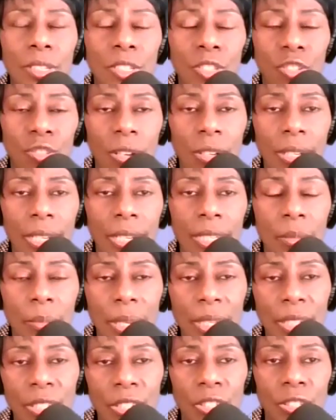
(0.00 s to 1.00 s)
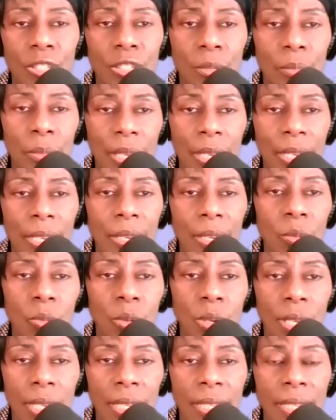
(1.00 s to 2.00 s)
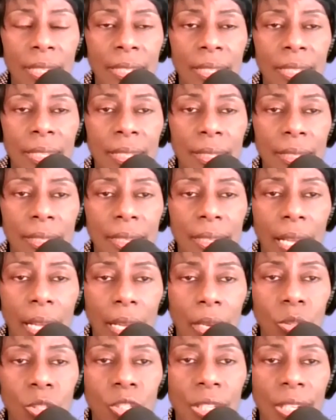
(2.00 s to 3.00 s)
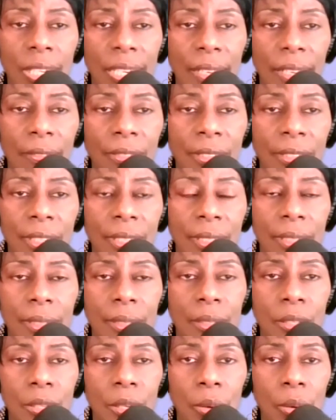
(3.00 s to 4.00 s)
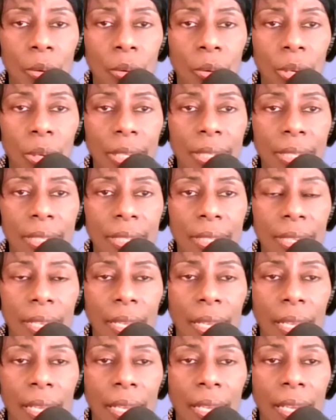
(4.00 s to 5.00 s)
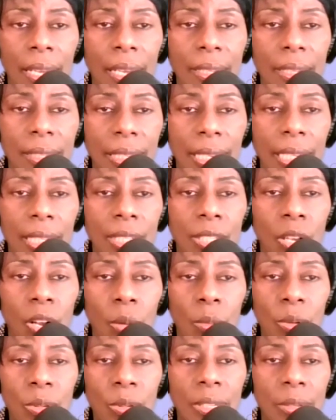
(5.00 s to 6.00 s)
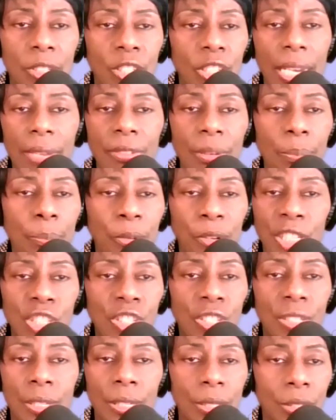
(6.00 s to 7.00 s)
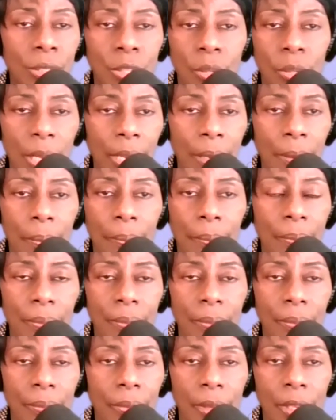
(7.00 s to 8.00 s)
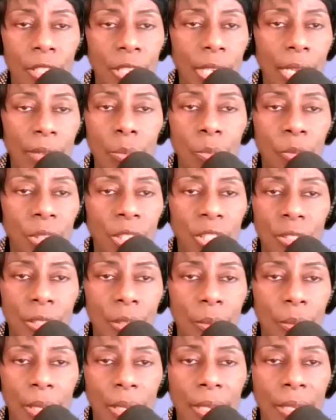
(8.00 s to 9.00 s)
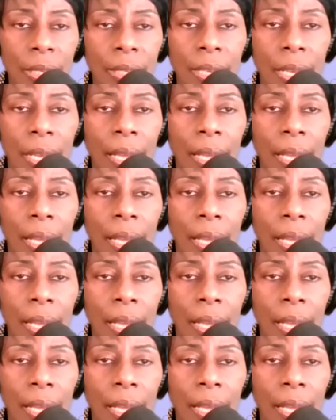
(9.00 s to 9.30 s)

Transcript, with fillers: strongest message to me was how she lived. So it's it's it's almost, she never preached to me. She never preached to me.